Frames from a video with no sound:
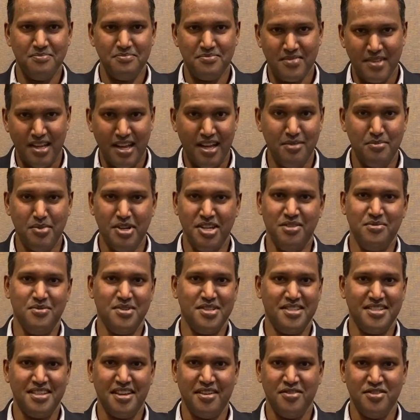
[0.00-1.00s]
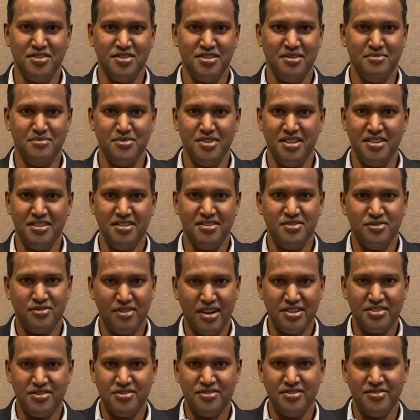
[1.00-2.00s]
Hi, my name is Seville. I'm the
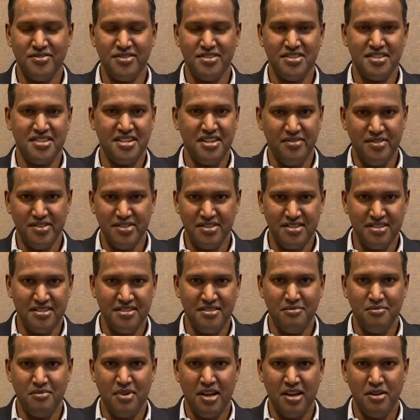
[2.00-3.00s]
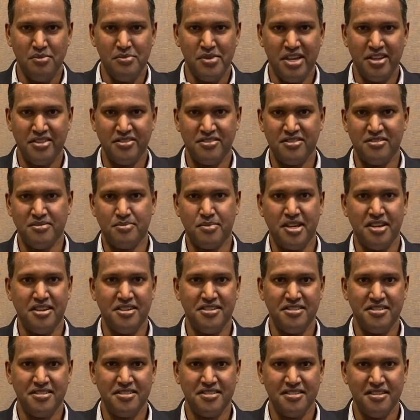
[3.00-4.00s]
director of the Stevenson
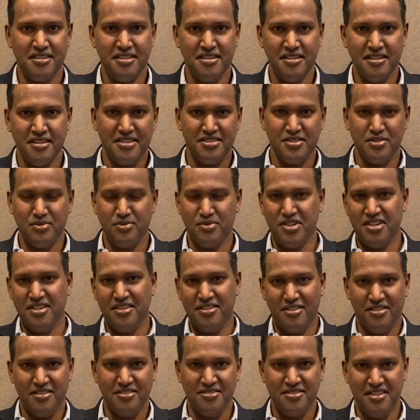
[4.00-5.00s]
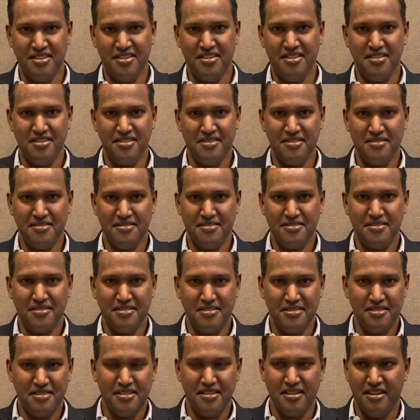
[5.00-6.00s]
Bio-MakerSpace. So we are the
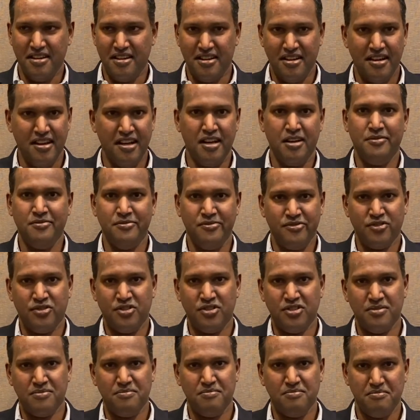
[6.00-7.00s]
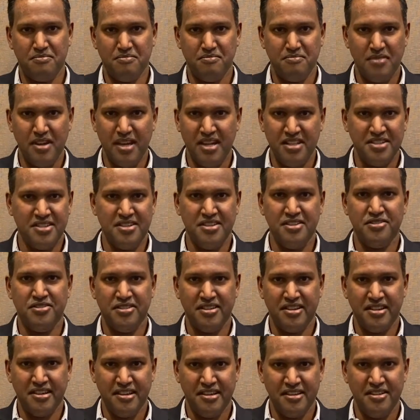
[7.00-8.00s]
hub for
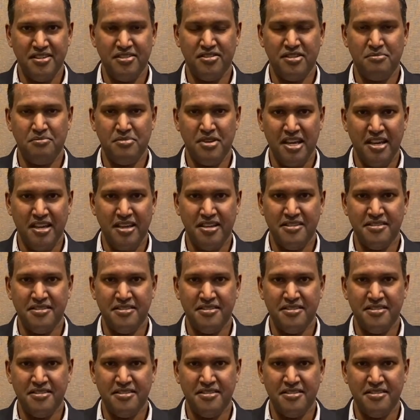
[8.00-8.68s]
engineering here at Penn.